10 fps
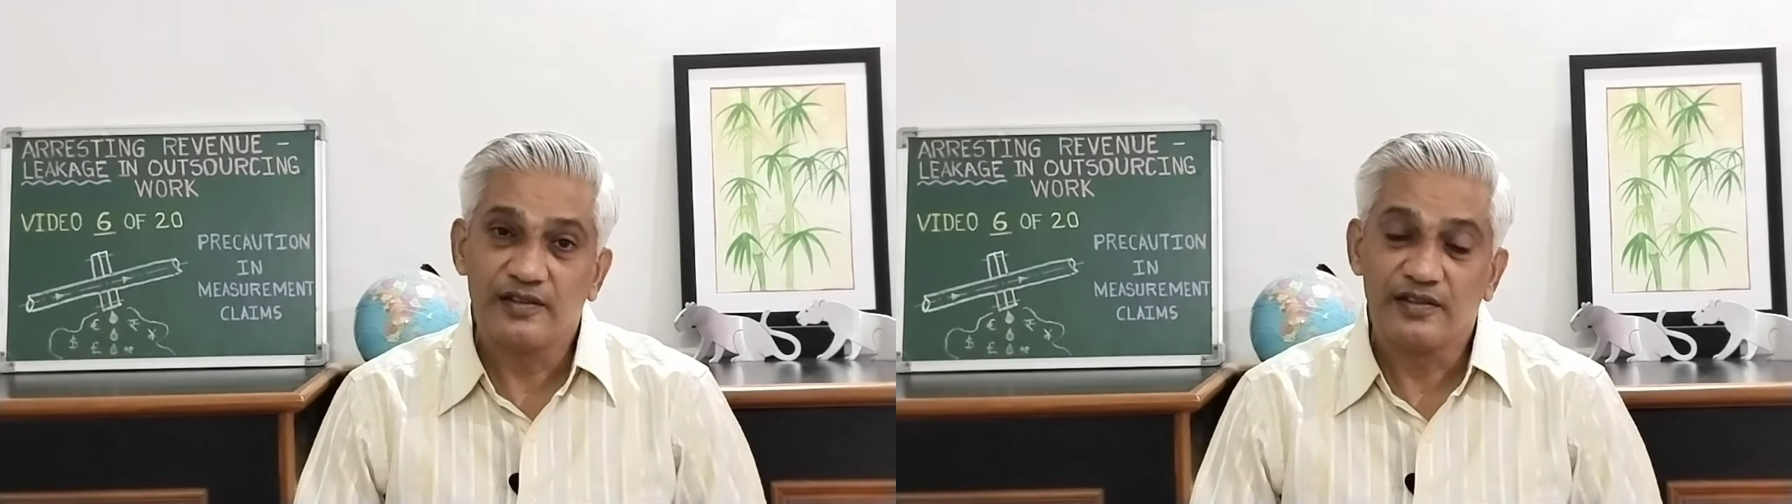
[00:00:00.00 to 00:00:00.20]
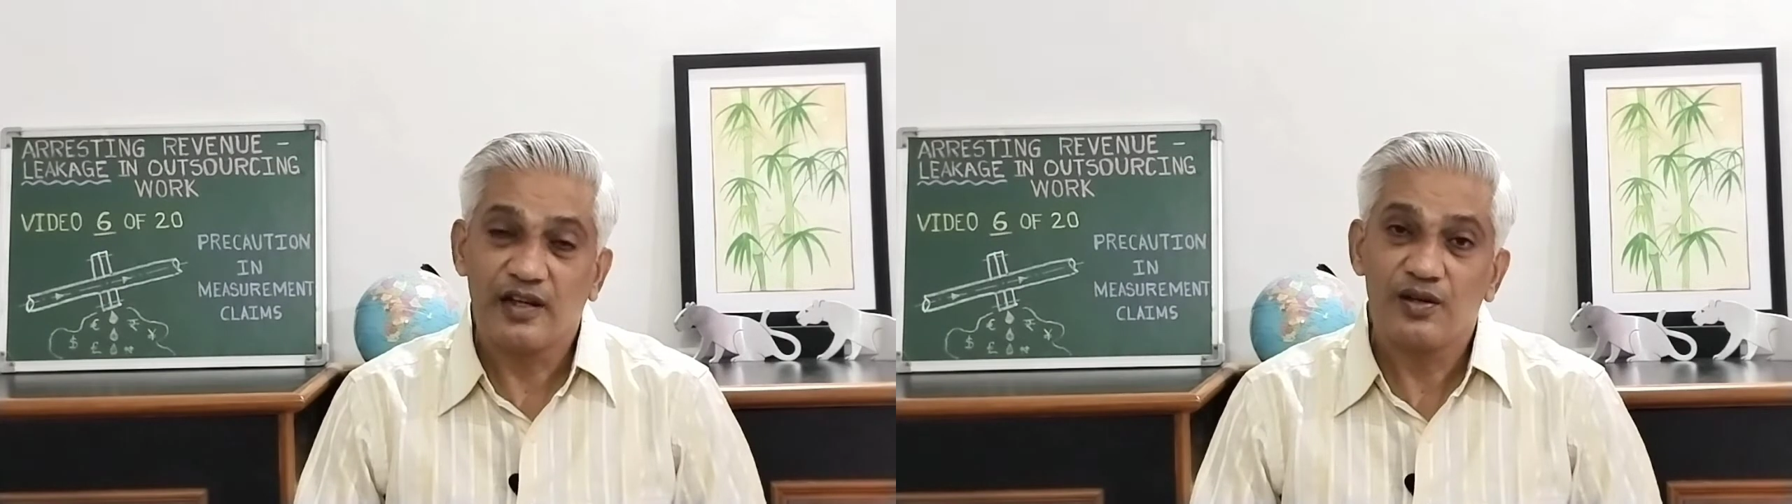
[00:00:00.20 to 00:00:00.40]

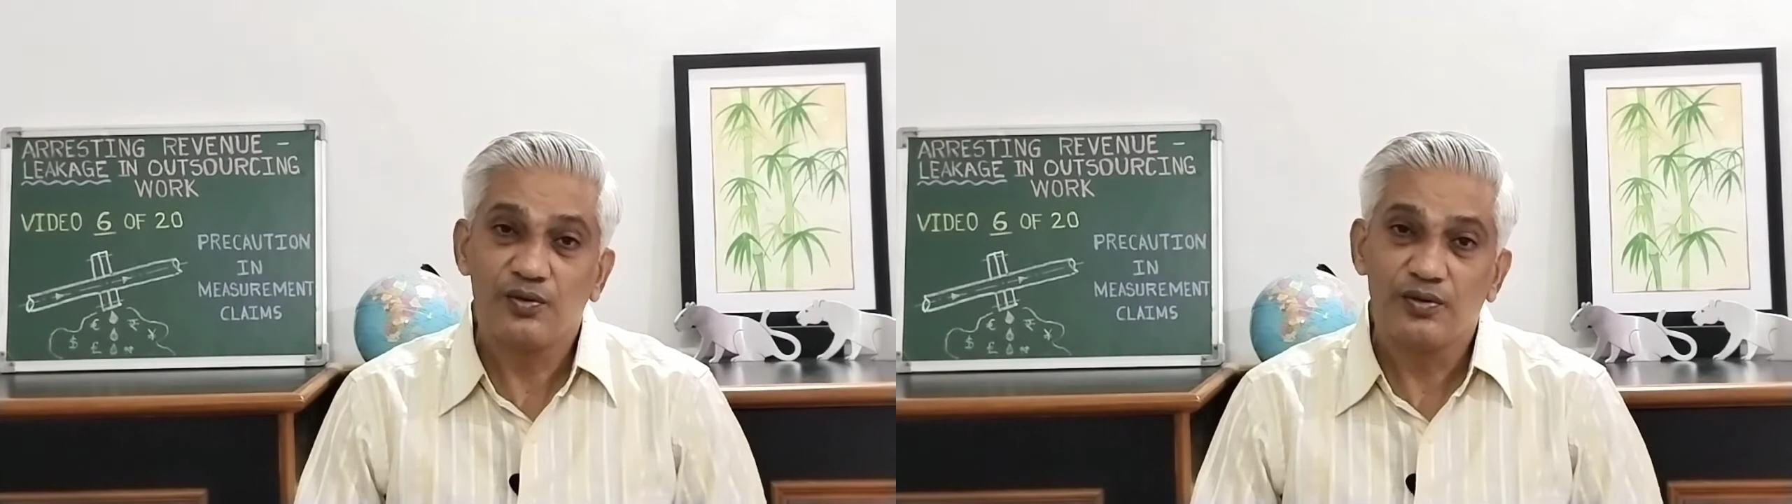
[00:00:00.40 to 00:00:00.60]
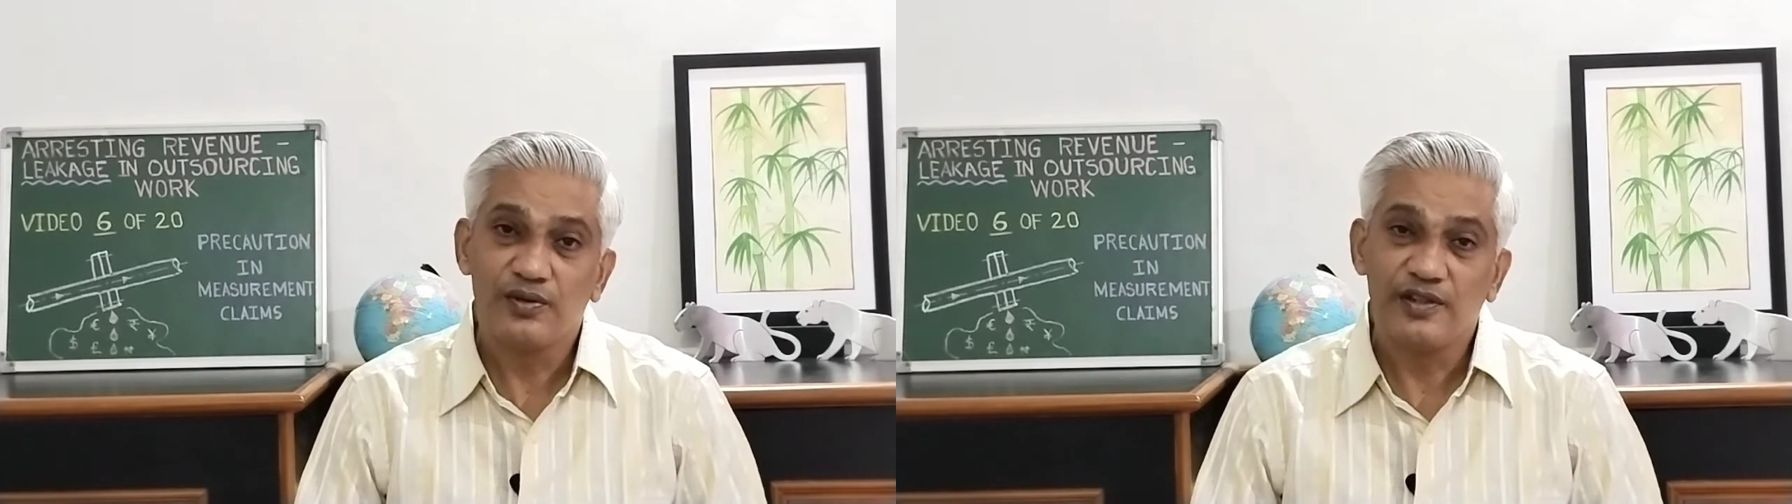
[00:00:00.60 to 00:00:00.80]

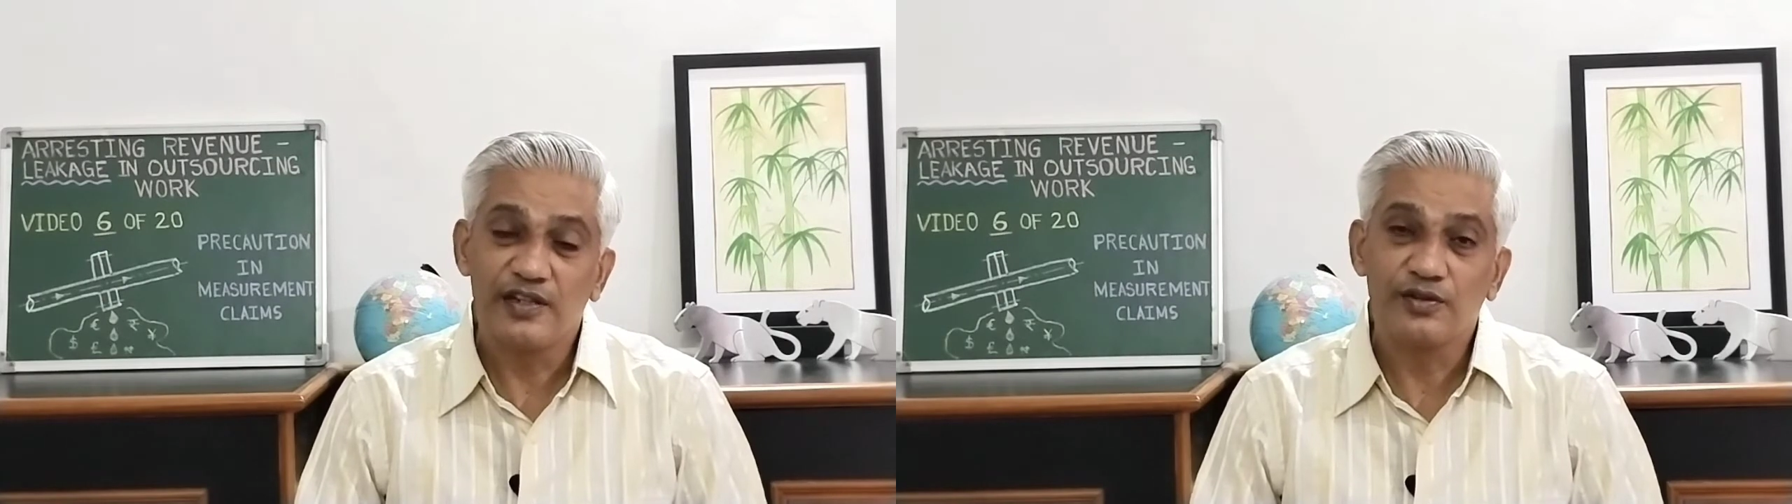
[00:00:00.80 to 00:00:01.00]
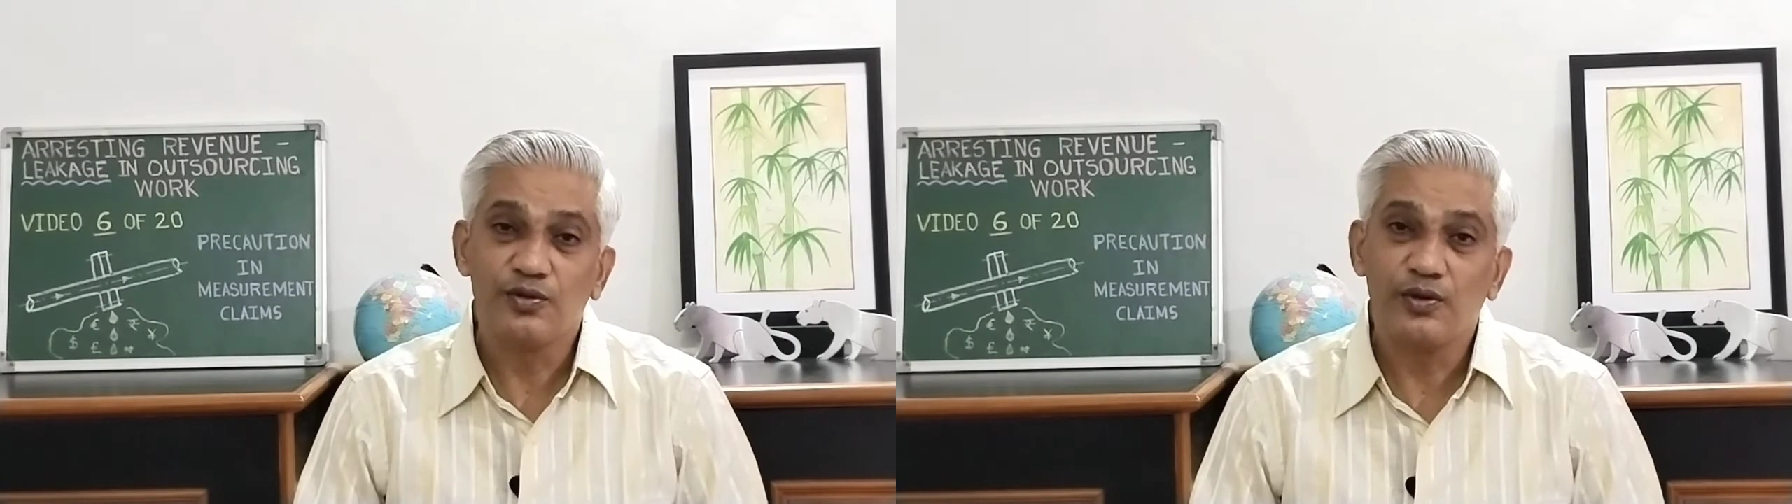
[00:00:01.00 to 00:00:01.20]
Now he
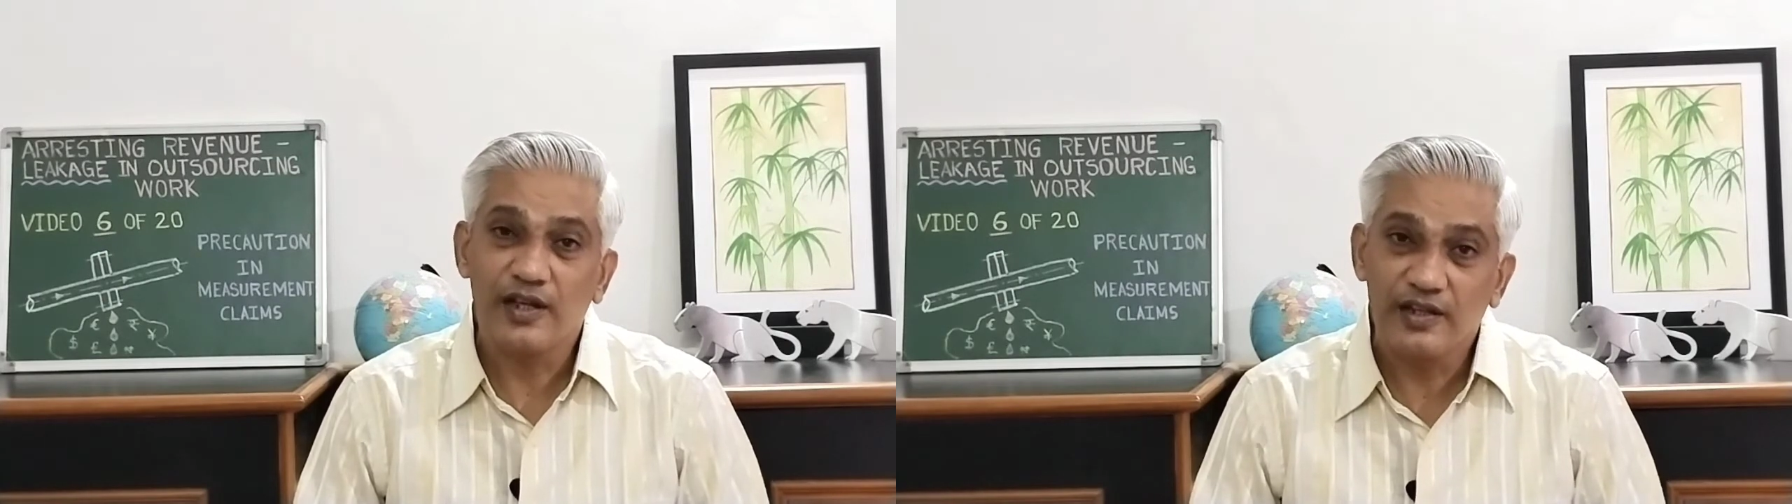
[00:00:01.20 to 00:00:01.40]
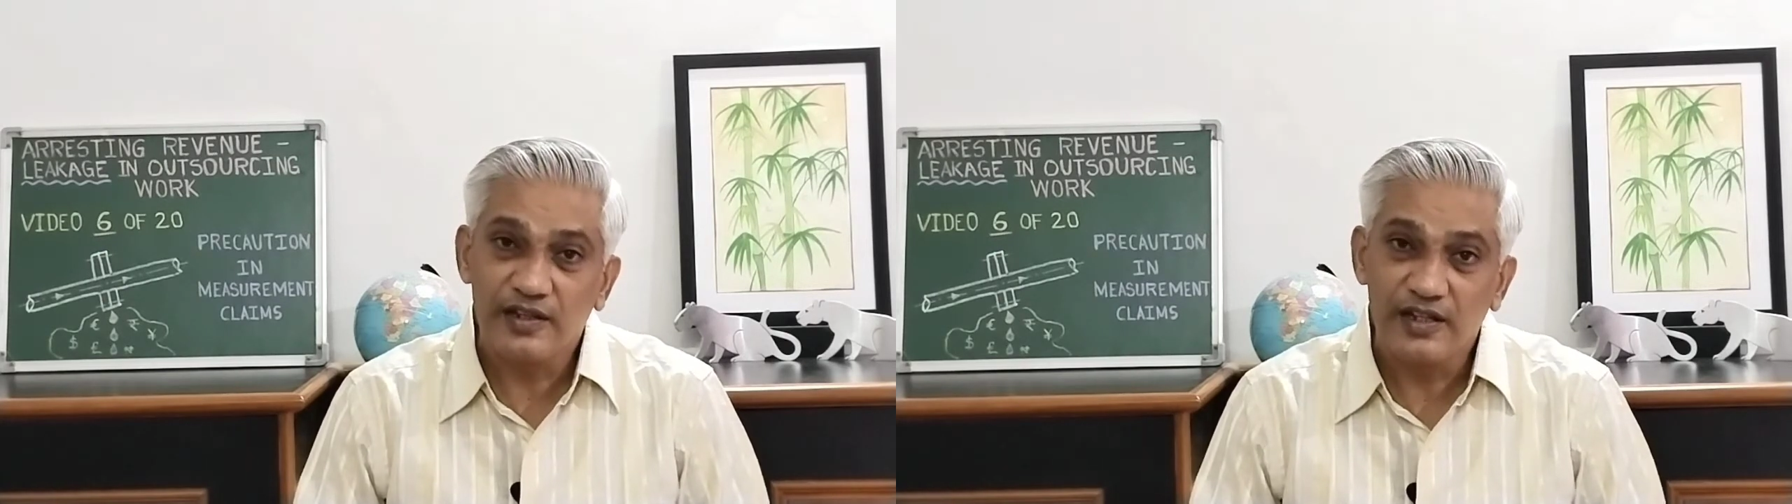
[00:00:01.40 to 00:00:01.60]
had to
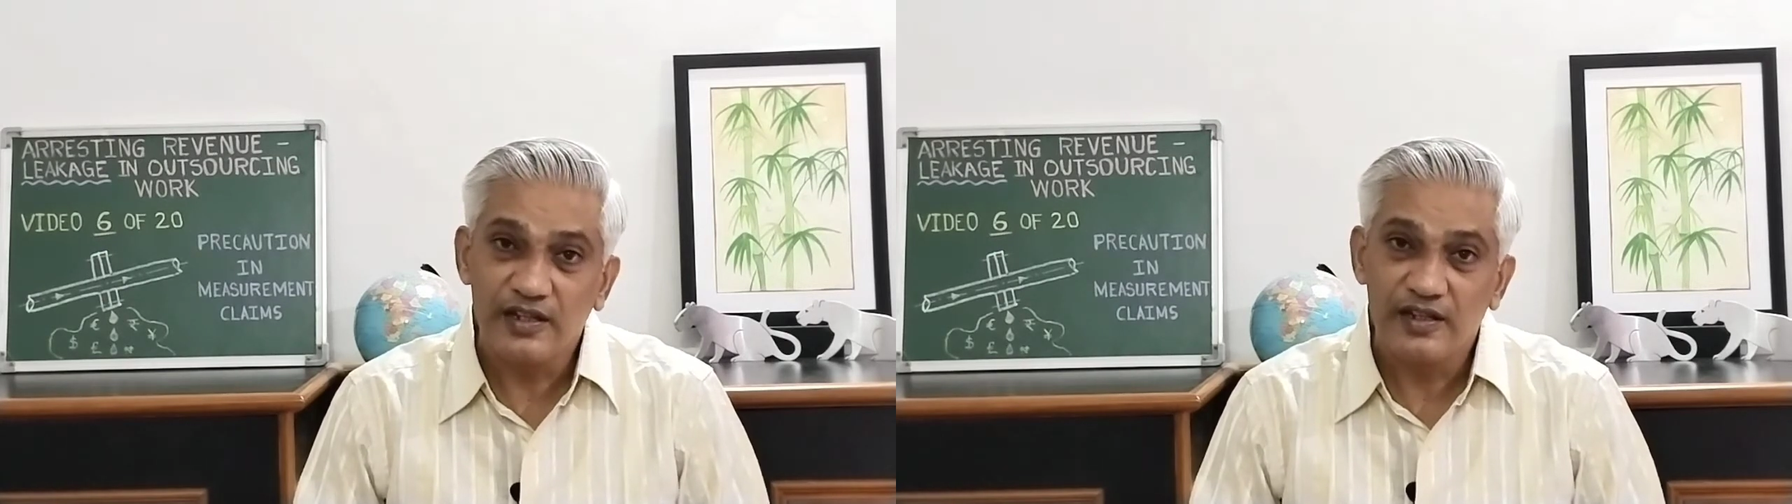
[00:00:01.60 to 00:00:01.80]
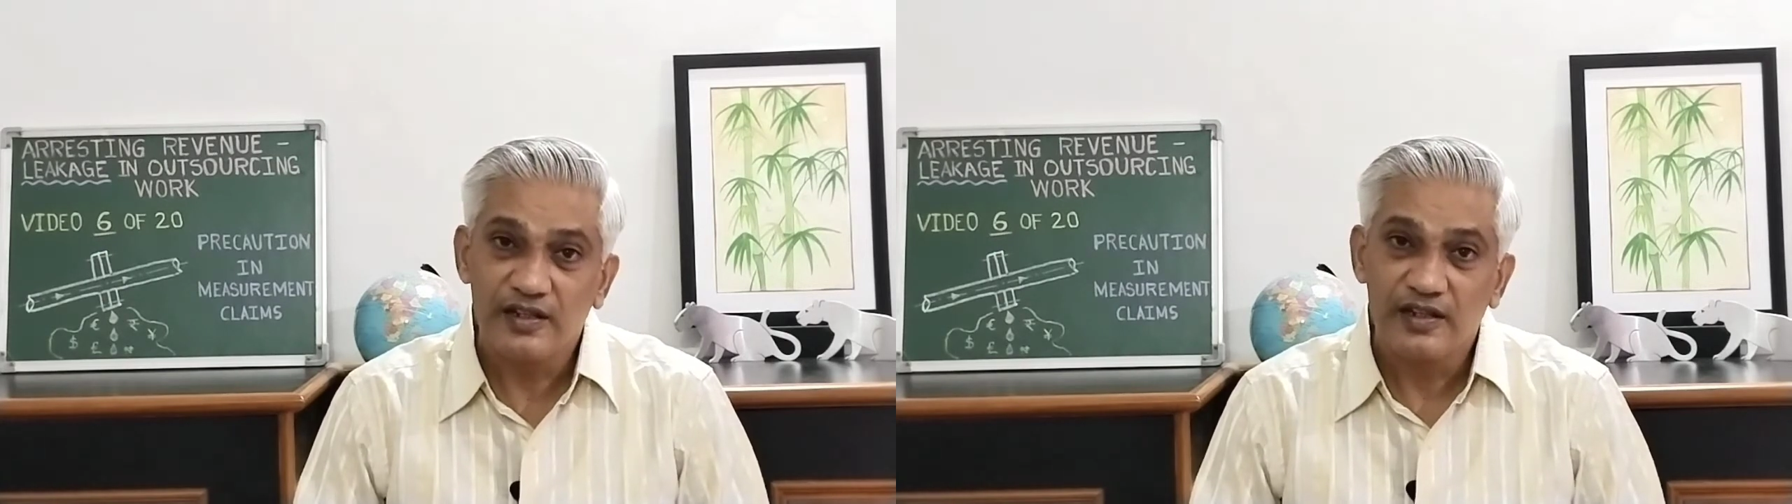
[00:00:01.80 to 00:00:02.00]

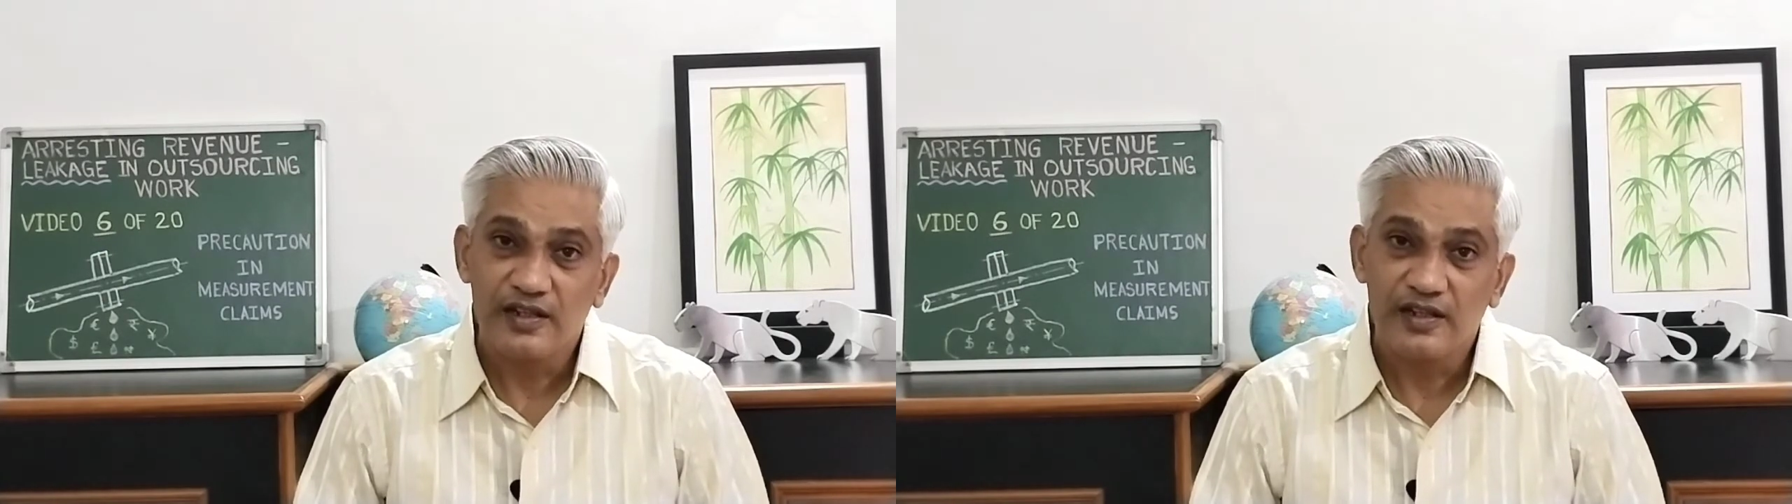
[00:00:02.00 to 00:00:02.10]
agree